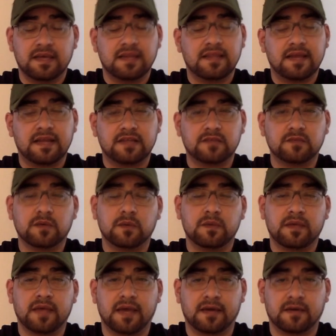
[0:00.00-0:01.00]
that is what we
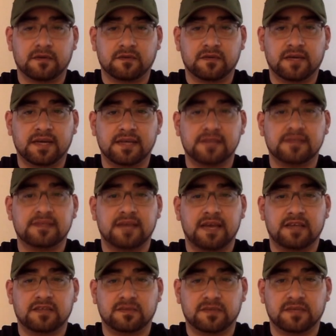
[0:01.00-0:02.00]
categorize
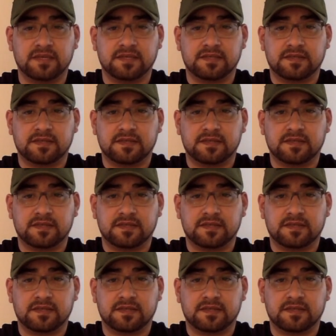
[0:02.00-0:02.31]
as risk.